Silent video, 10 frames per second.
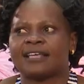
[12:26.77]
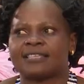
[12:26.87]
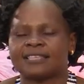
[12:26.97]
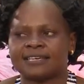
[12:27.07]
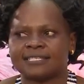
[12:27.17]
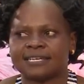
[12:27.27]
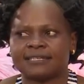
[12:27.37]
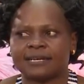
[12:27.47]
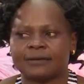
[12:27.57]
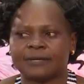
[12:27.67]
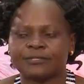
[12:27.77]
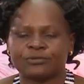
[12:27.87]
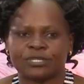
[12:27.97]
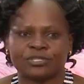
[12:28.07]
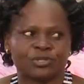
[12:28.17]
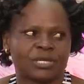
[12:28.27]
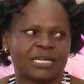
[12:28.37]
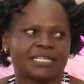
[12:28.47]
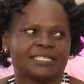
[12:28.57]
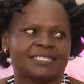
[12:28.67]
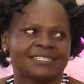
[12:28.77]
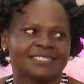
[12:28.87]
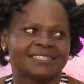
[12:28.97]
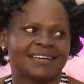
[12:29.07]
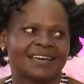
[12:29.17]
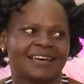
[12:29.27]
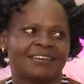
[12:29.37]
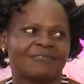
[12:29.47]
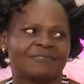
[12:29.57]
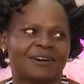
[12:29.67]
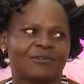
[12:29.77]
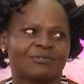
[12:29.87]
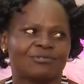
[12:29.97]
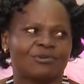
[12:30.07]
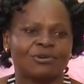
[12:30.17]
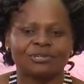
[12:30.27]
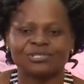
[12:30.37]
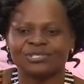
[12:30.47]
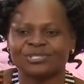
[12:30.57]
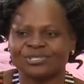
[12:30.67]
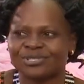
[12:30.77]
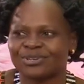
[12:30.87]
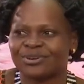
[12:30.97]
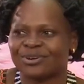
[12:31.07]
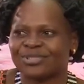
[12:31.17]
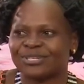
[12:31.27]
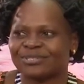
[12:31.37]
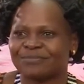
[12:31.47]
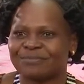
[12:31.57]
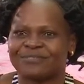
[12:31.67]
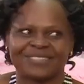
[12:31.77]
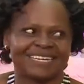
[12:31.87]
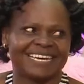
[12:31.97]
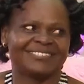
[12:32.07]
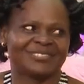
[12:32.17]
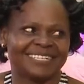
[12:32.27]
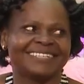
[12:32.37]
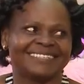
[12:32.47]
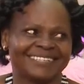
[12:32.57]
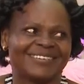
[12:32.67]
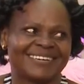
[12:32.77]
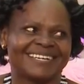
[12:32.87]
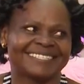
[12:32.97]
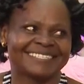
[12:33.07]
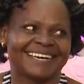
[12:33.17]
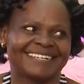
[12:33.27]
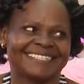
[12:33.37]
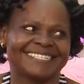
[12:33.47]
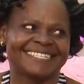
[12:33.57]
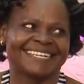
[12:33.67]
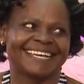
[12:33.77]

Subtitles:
The other Sunday, I went to the toilet. I found gold on the top of the latrine, mm-hmm. you understand?